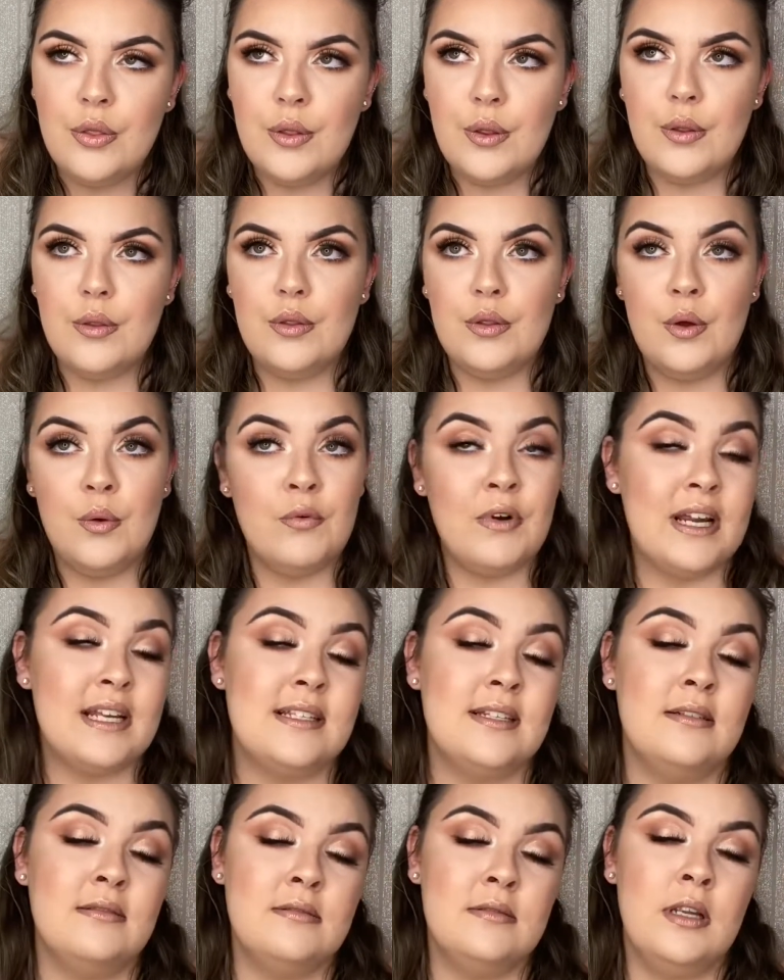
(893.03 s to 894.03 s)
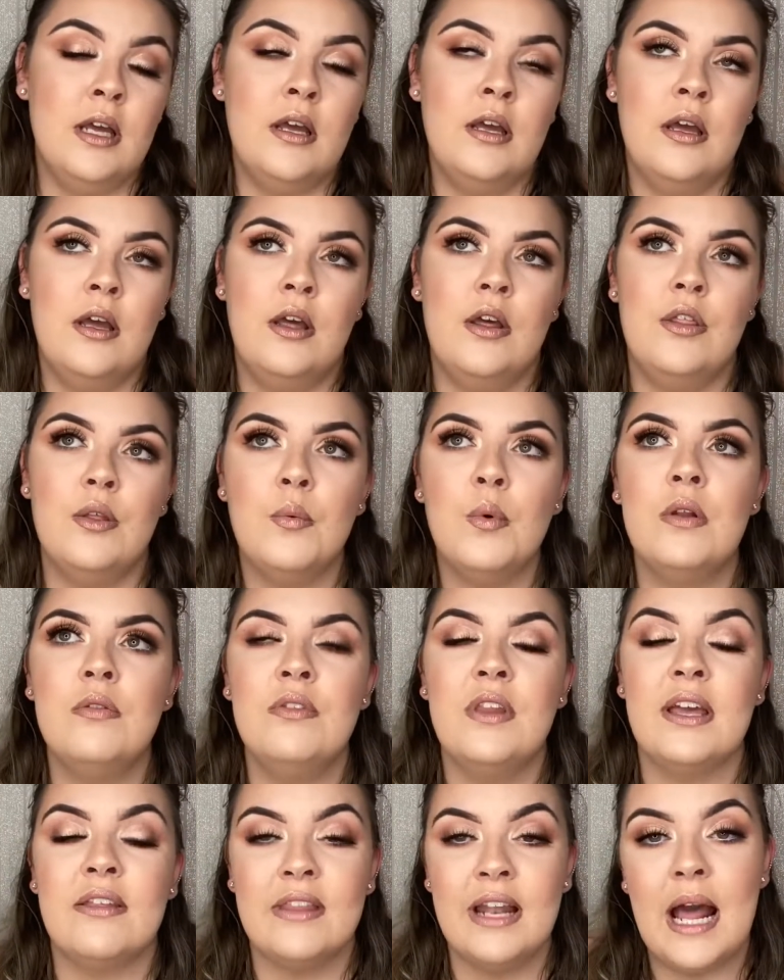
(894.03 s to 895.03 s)
the one
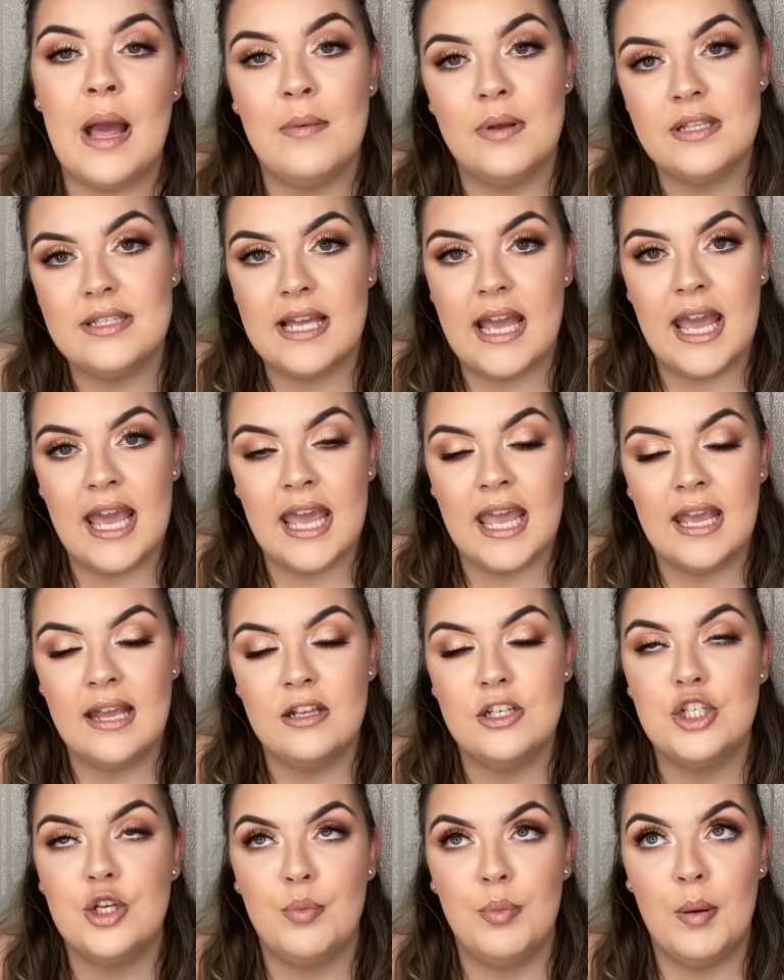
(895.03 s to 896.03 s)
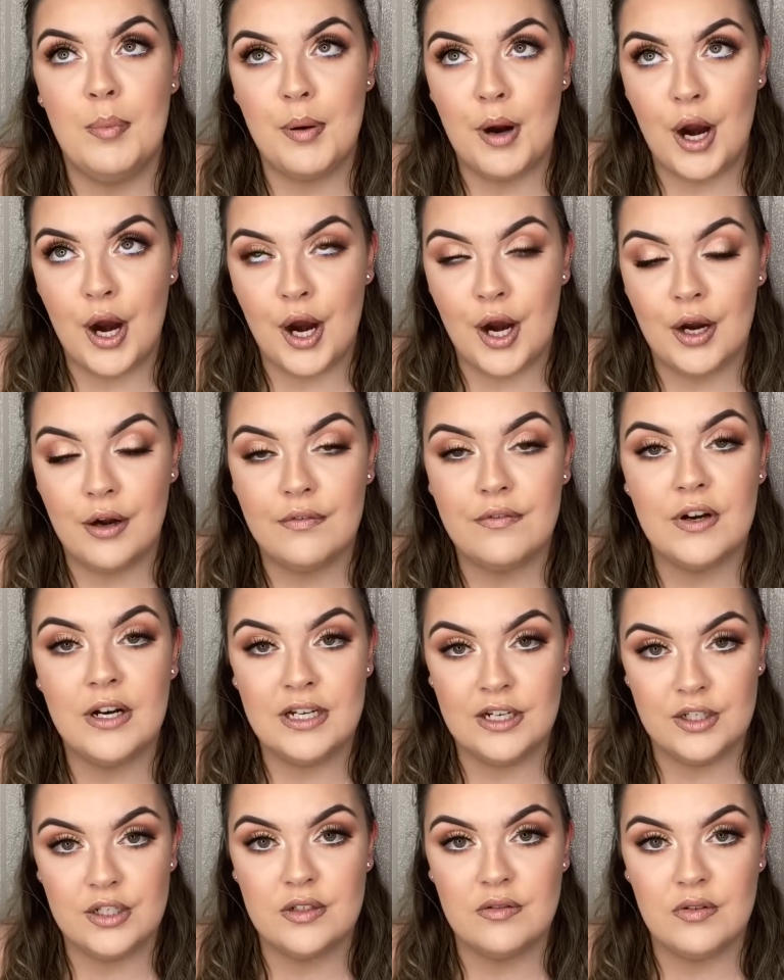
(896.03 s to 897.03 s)
thing that I would say to prepare for an
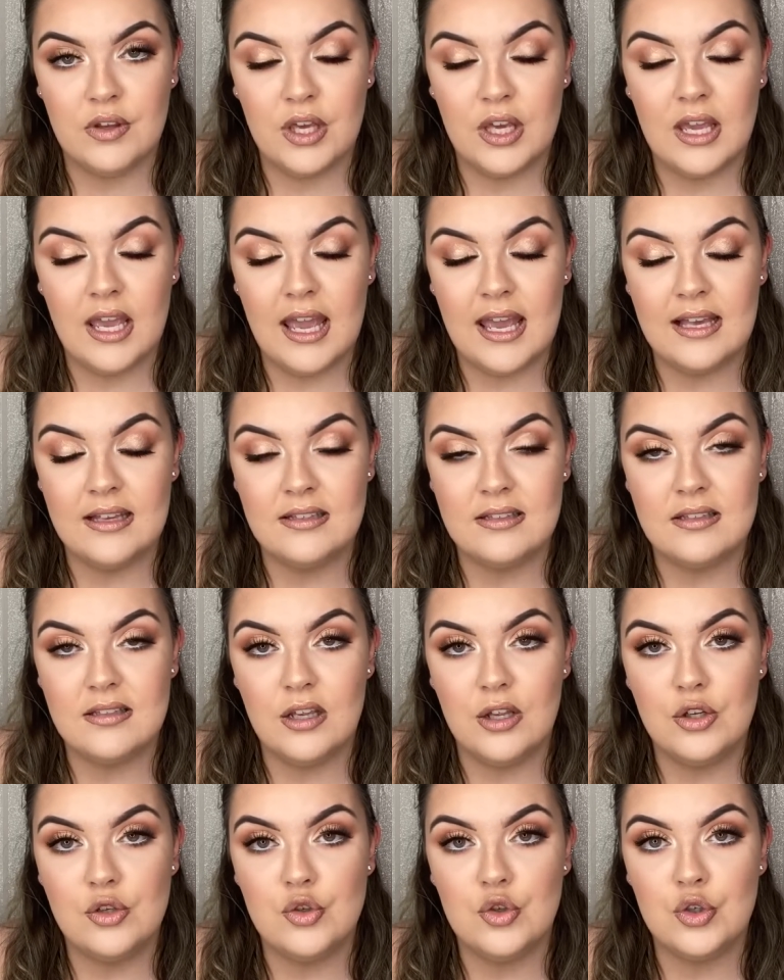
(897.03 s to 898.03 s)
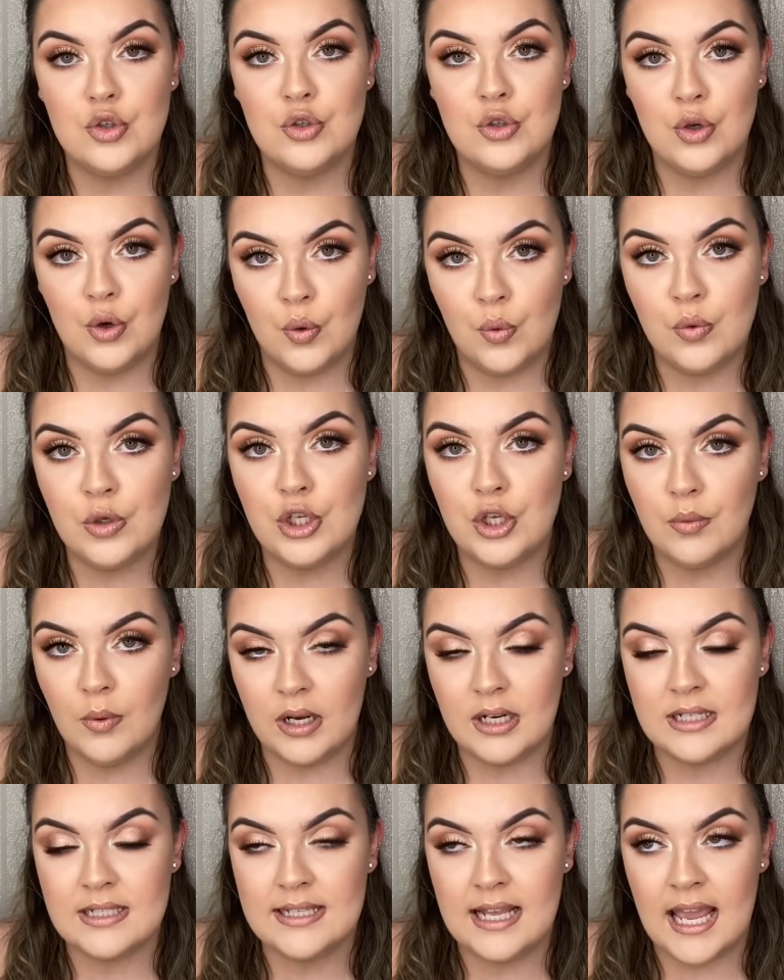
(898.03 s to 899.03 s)
interview is to know what you want
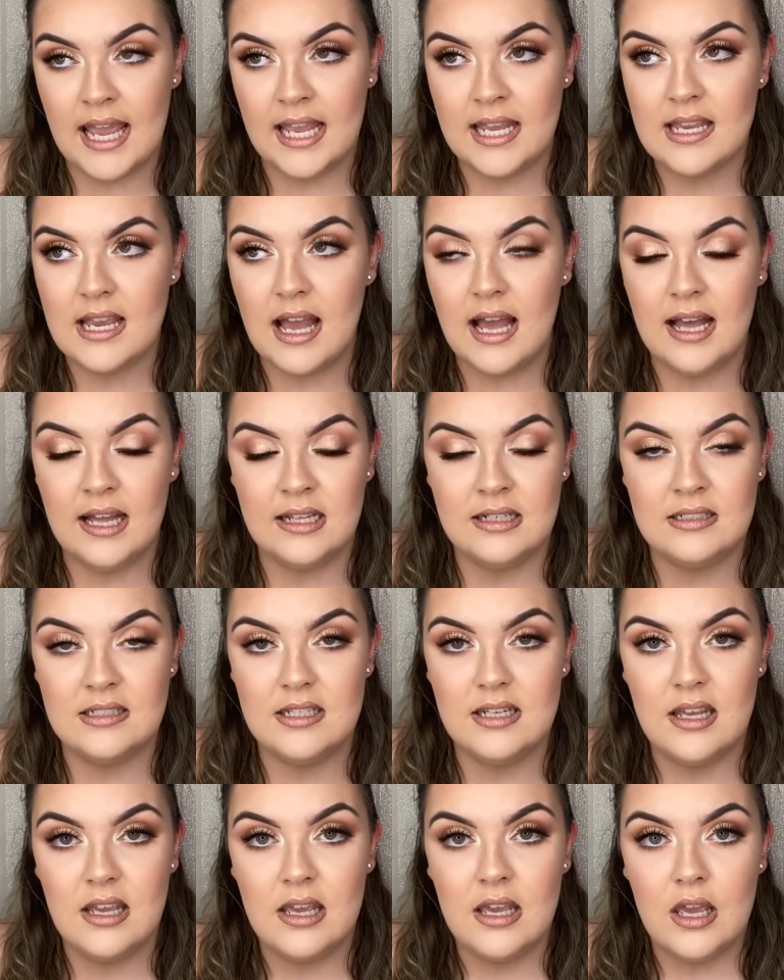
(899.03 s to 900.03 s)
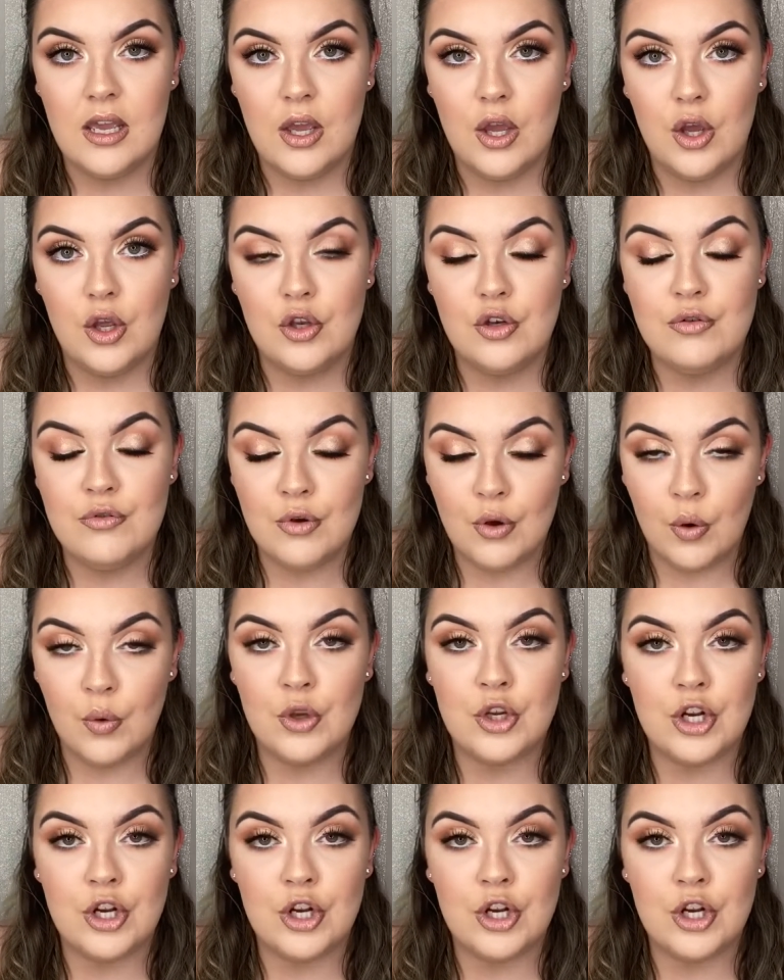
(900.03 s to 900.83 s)
to say and know your